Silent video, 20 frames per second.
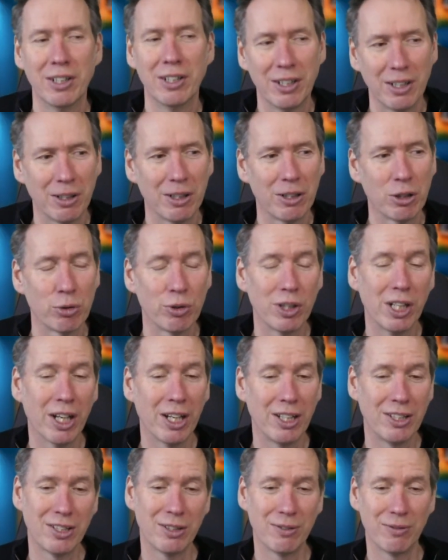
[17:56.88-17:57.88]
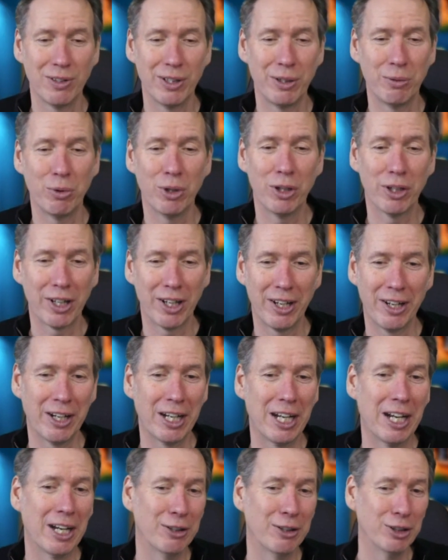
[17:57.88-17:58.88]
creatively work
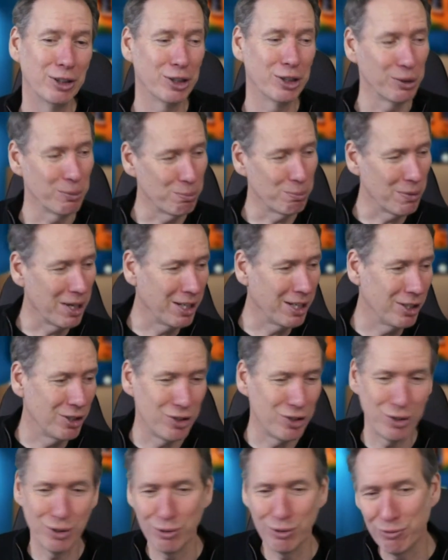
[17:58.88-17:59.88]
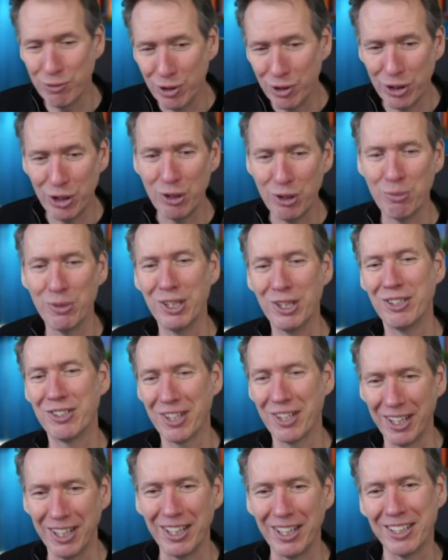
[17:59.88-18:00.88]
out how you could manage your volume
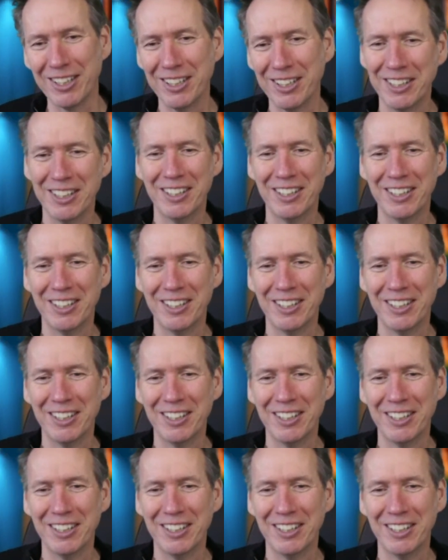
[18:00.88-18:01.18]
intake